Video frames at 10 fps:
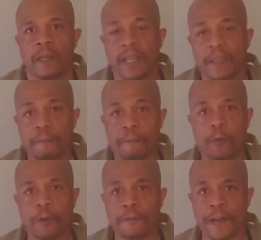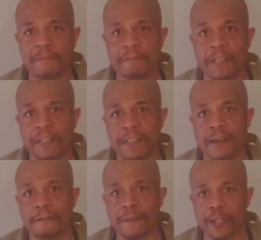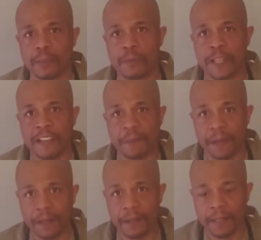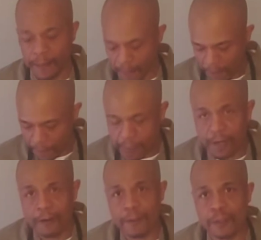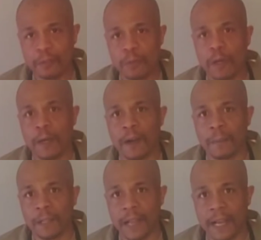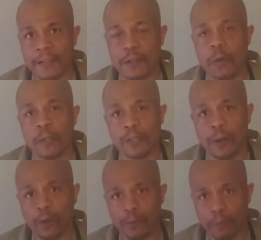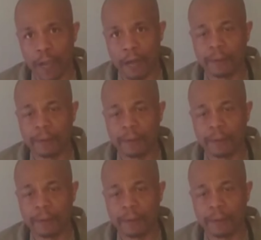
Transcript: In the 4 to 5 minutes that our vegetables have been cooking, they're starting to caramelize or turn brown.